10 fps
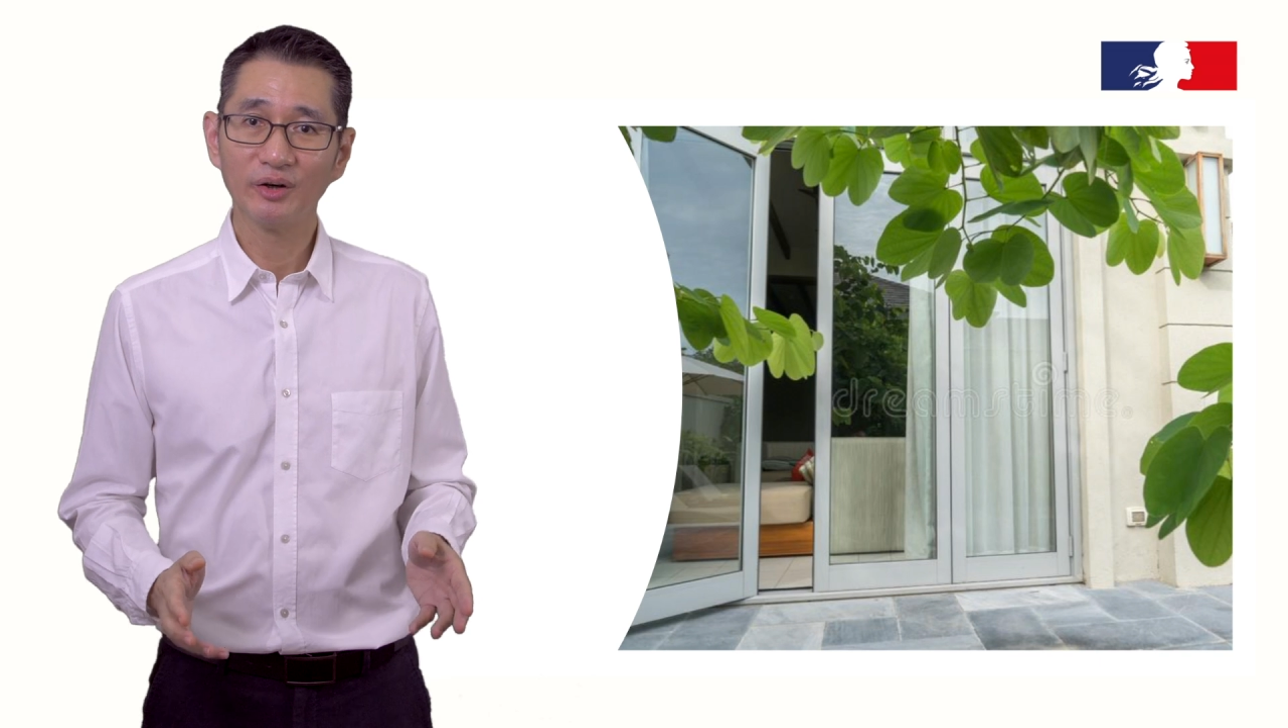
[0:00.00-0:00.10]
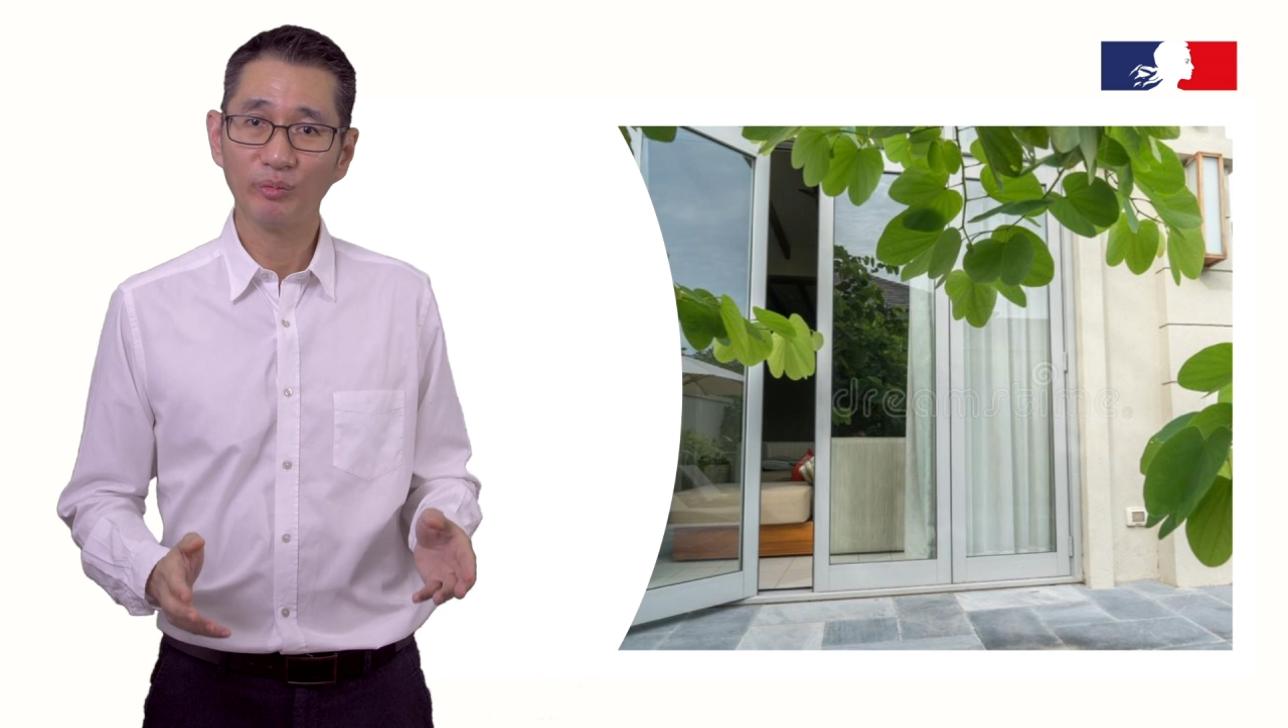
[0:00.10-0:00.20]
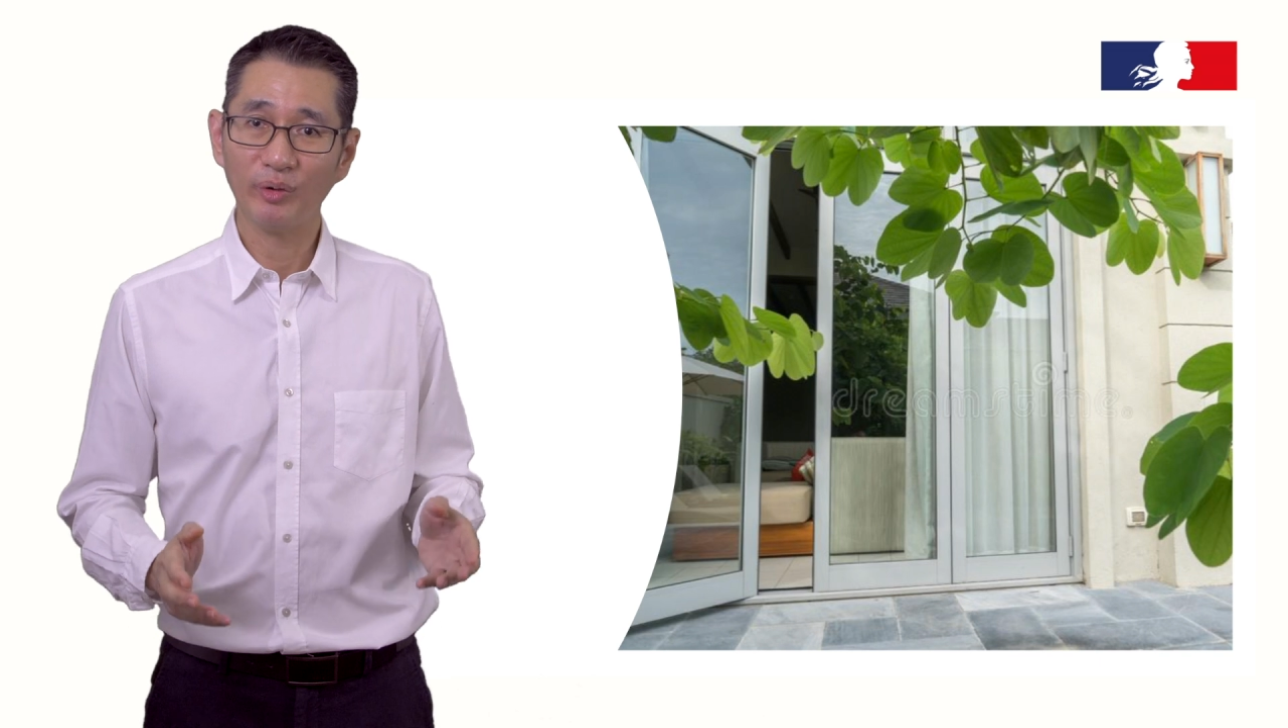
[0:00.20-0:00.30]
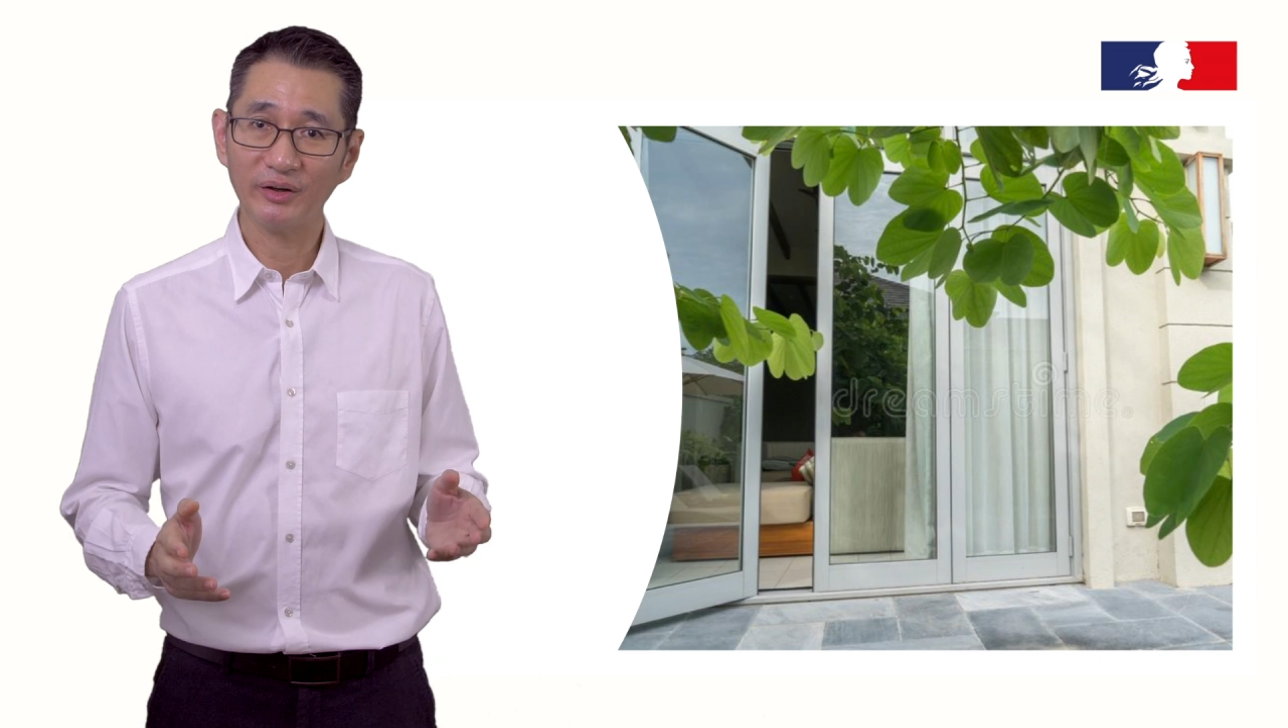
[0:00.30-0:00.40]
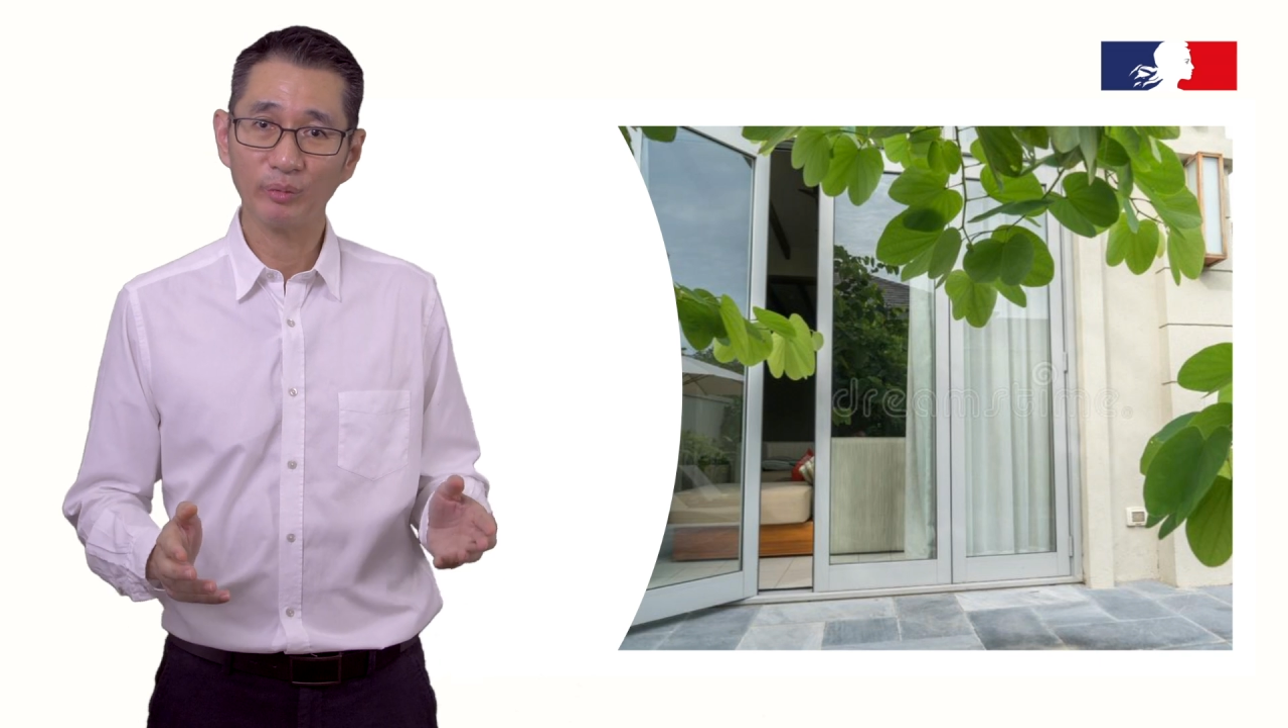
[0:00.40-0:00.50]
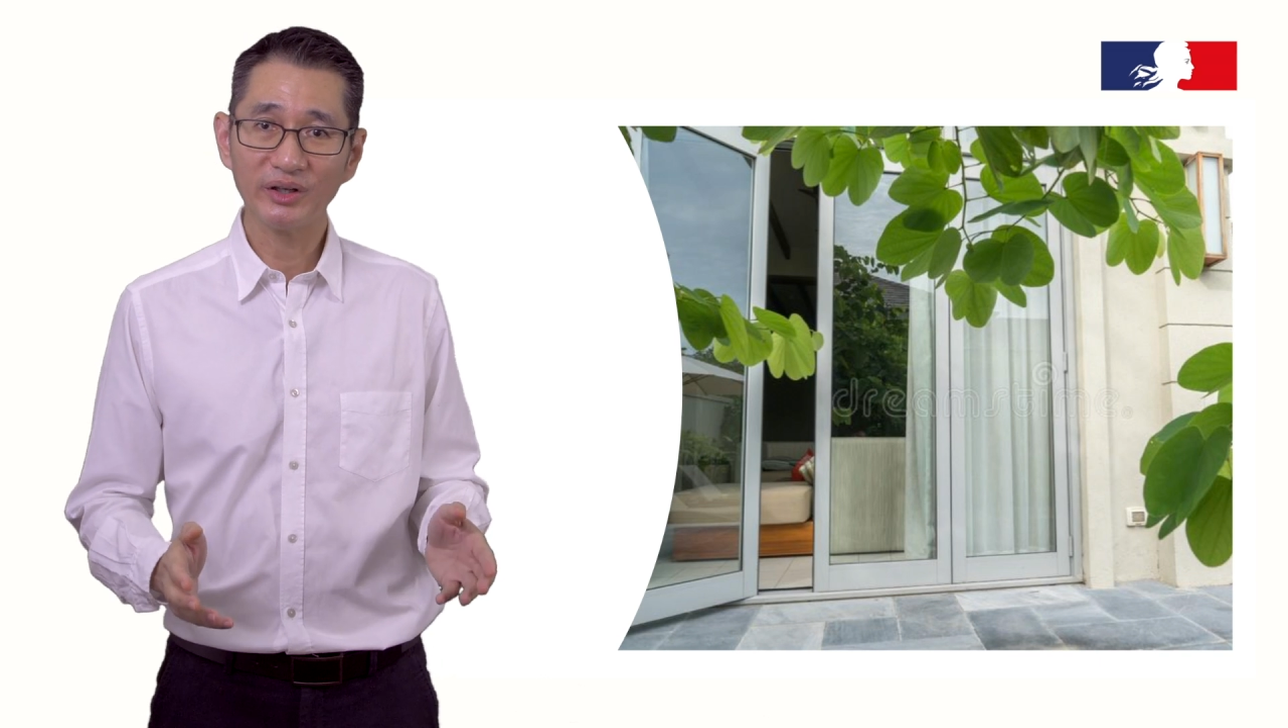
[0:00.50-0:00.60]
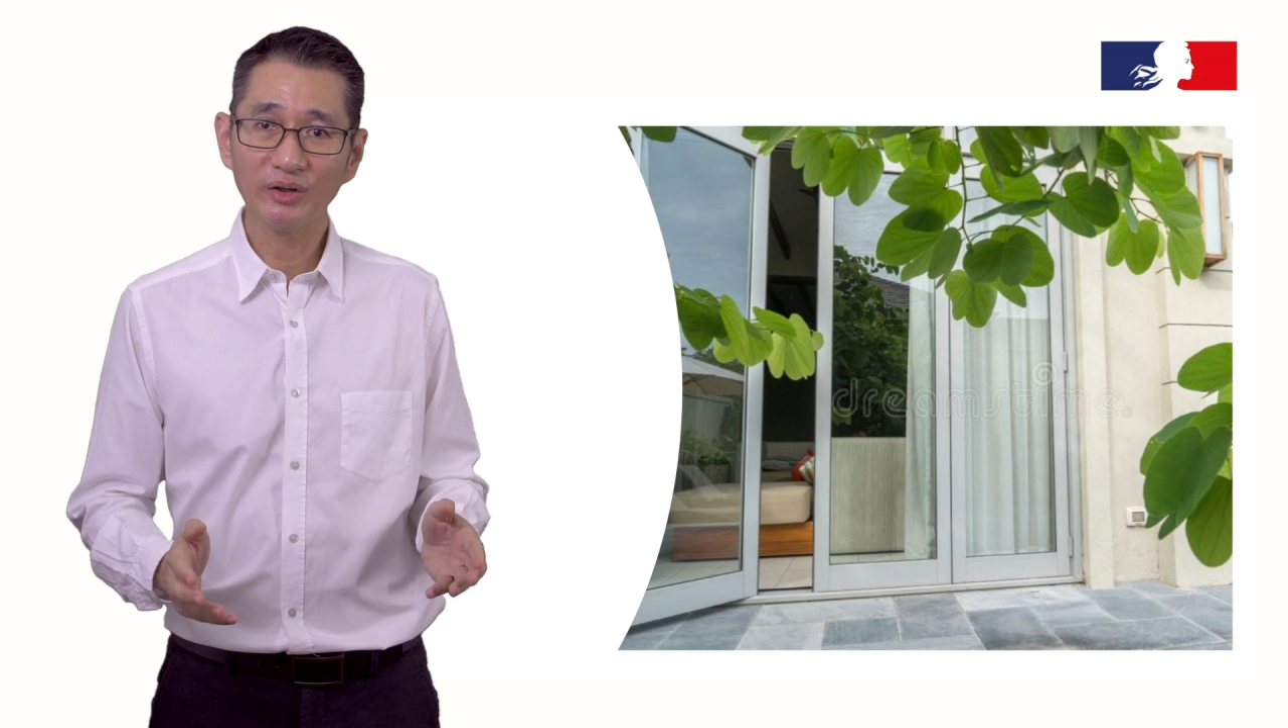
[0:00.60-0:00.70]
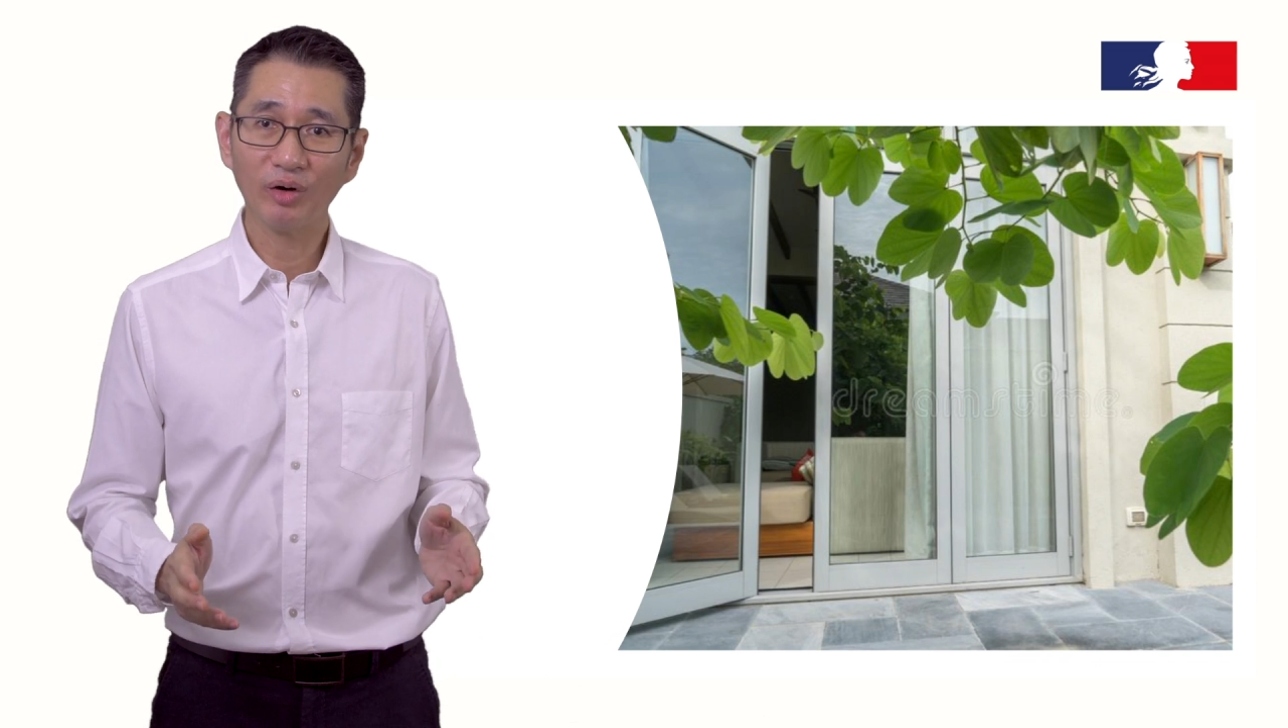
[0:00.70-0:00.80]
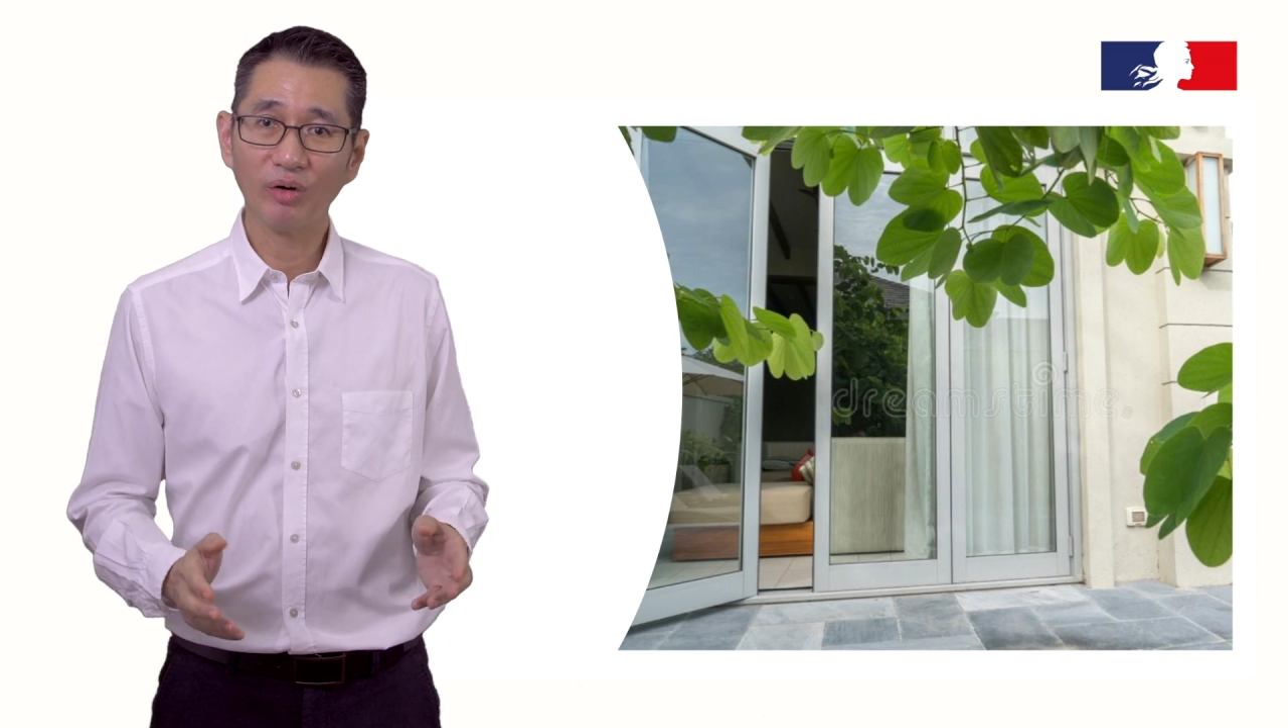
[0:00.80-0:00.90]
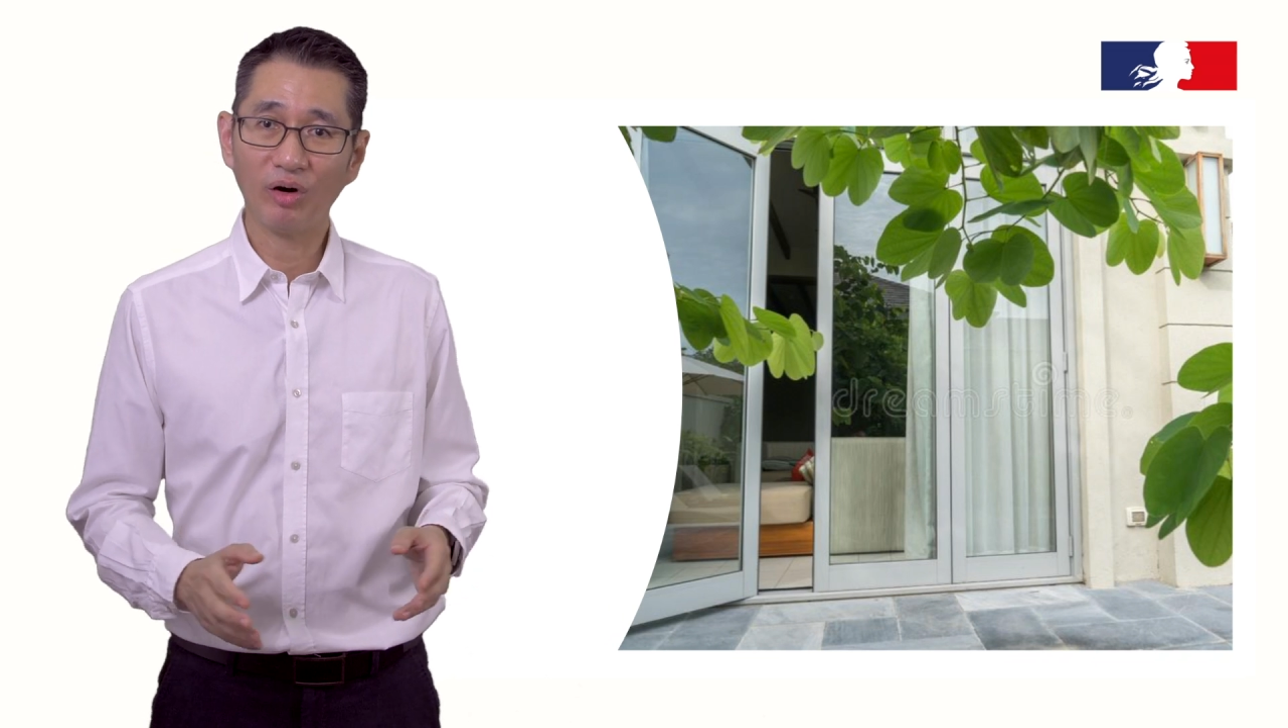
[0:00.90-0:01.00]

when a window